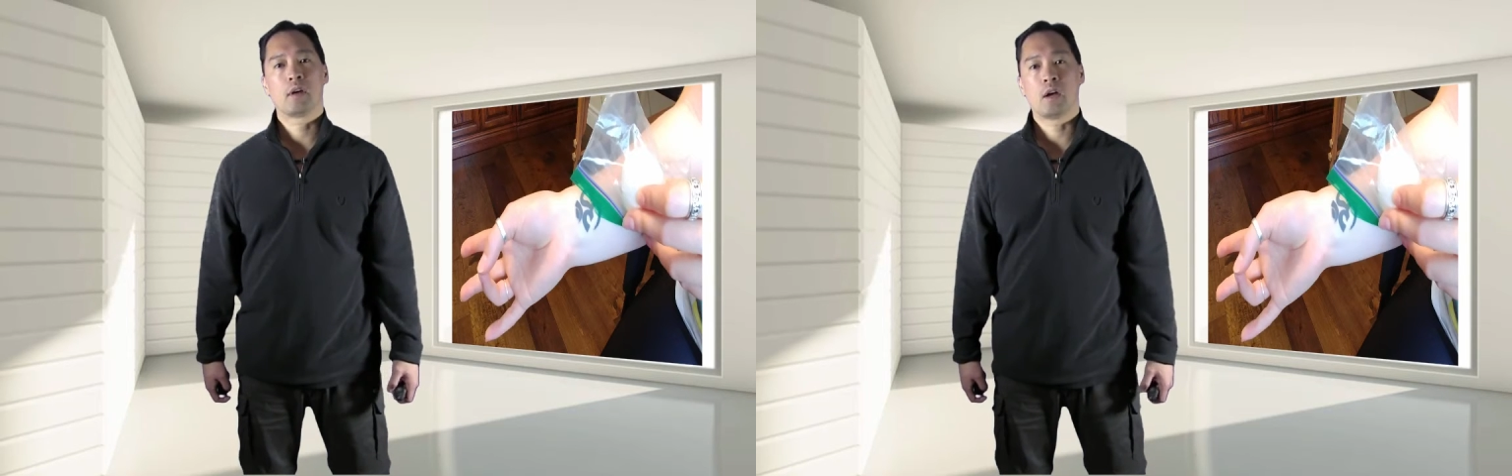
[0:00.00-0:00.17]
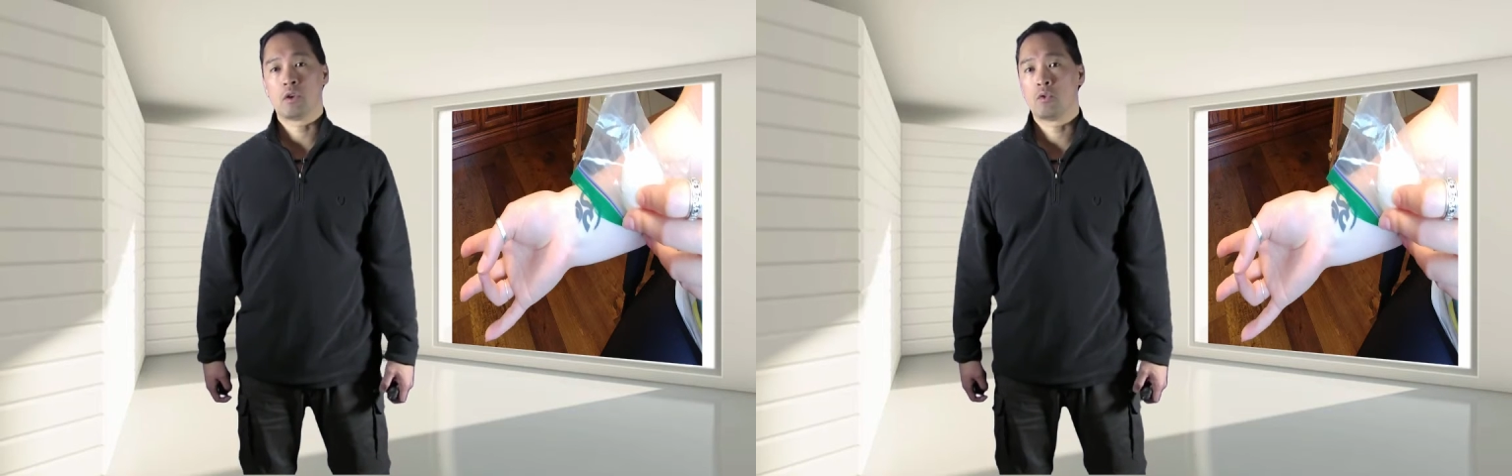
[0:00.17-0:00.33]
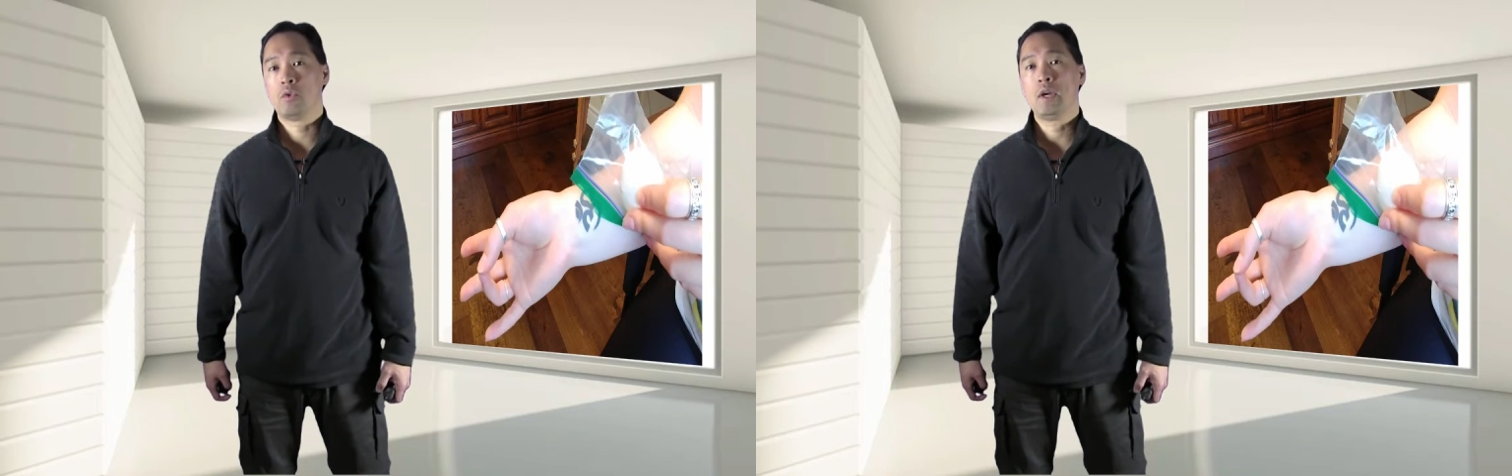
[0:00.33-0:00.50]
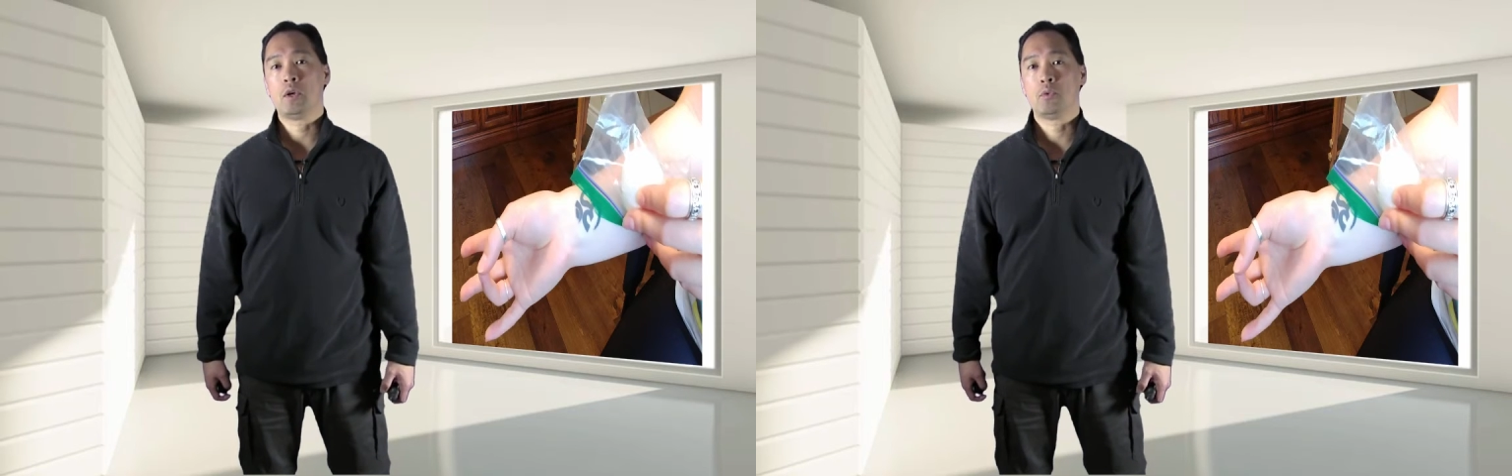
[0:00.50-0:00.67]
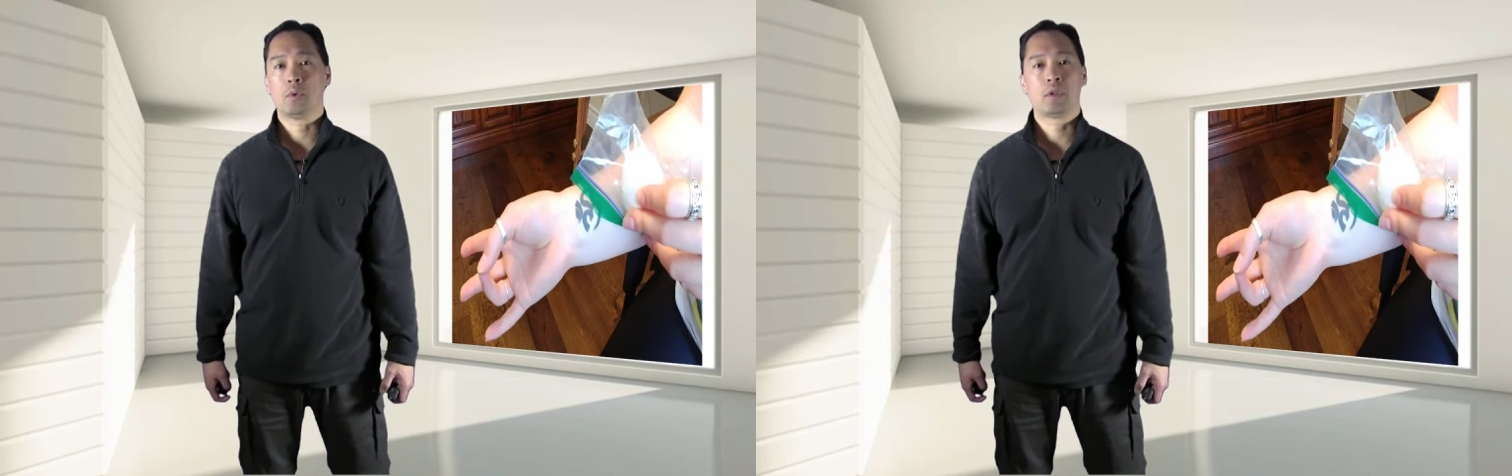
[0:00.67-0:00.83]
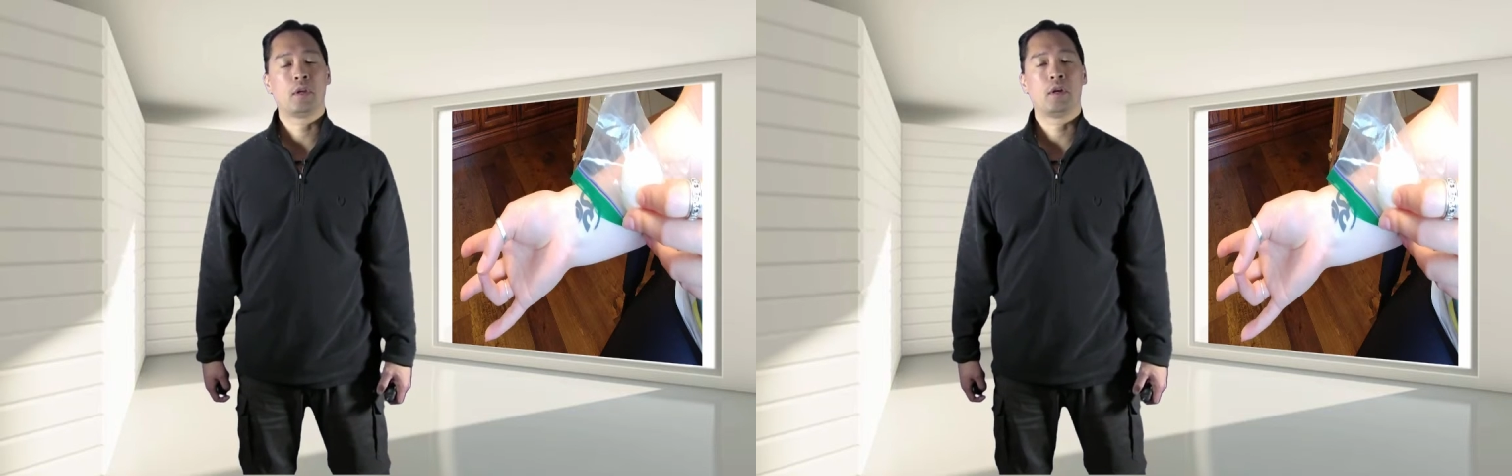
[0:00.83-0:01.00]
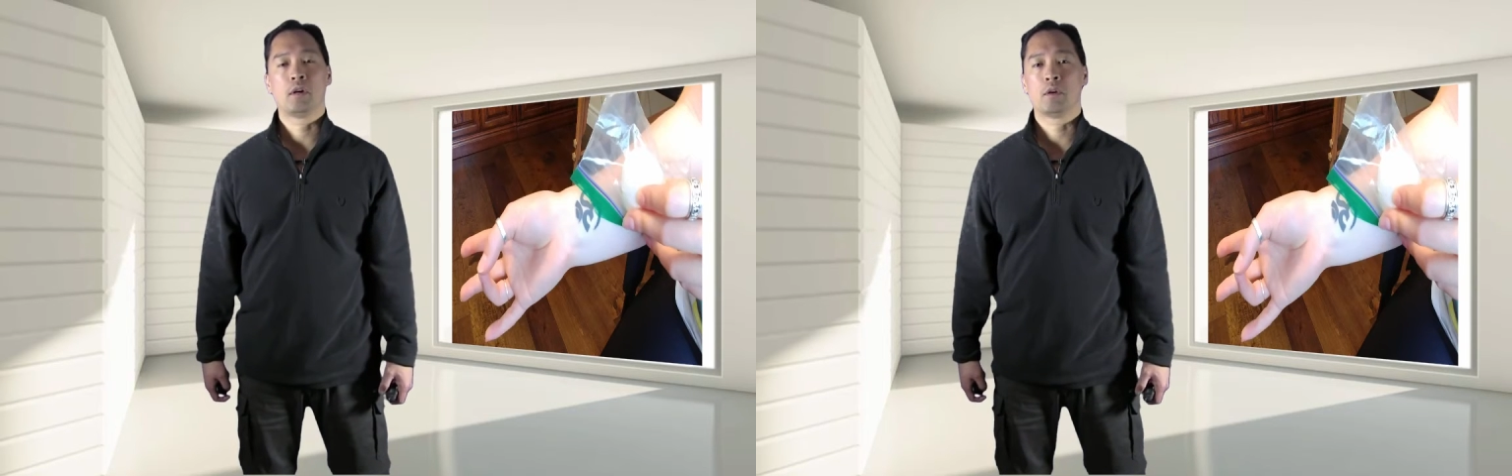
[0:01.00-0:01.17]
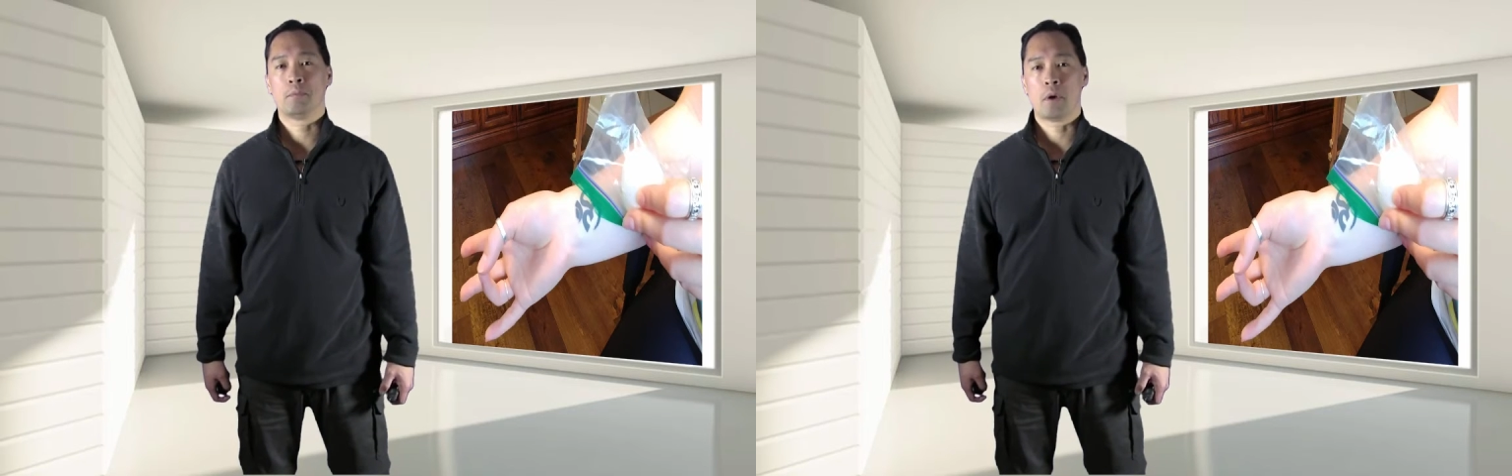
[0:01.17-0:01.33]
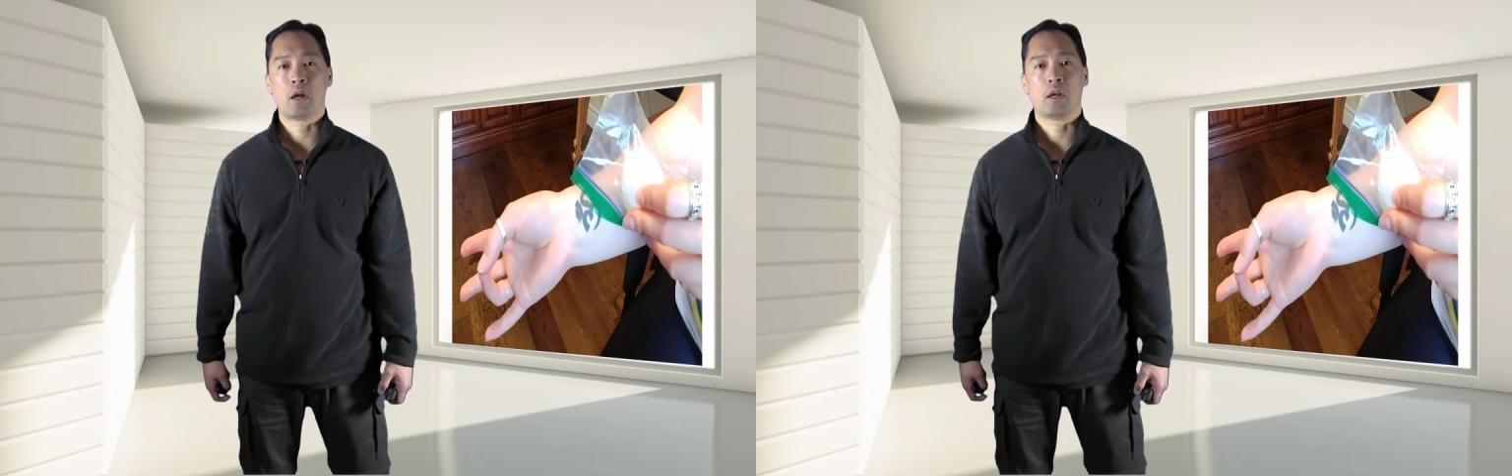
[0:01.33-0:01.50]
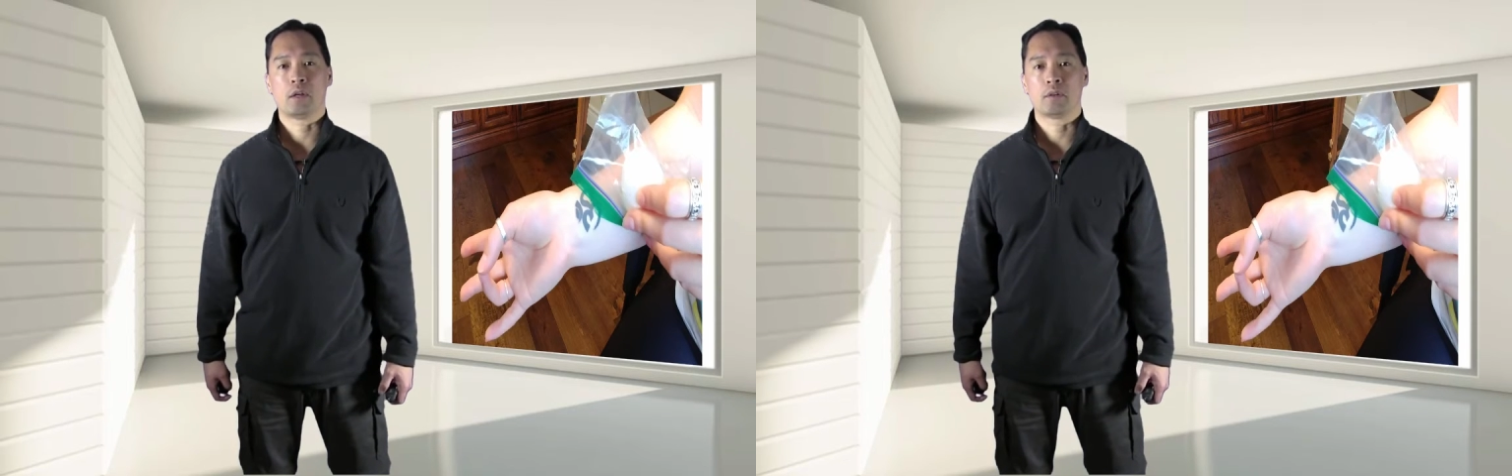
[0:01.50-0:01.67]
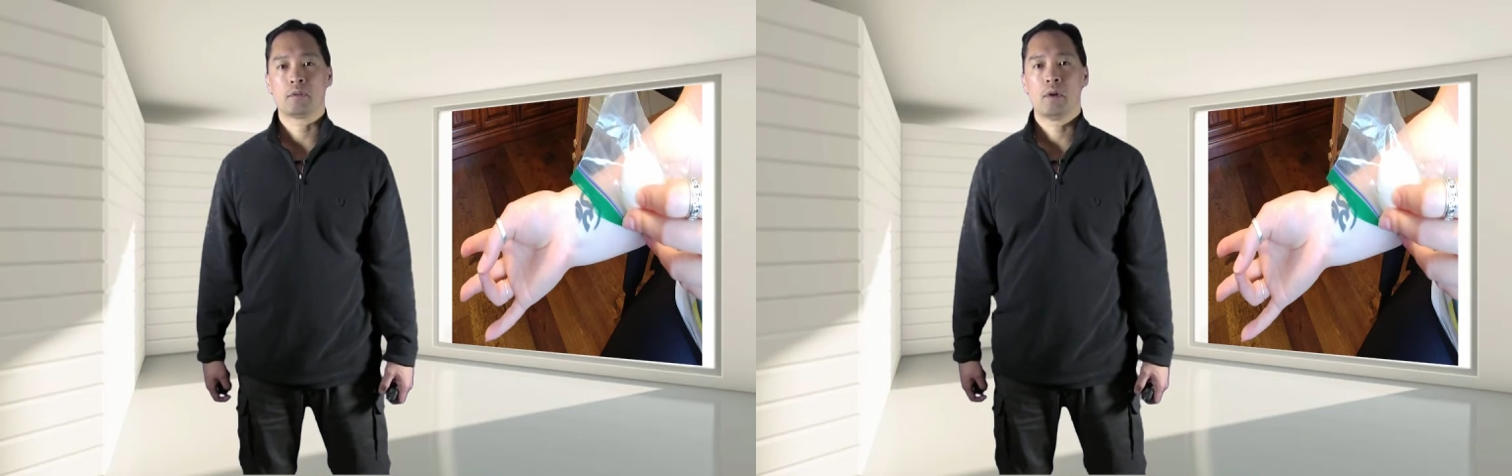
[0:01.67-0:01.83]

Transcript: agree with their body.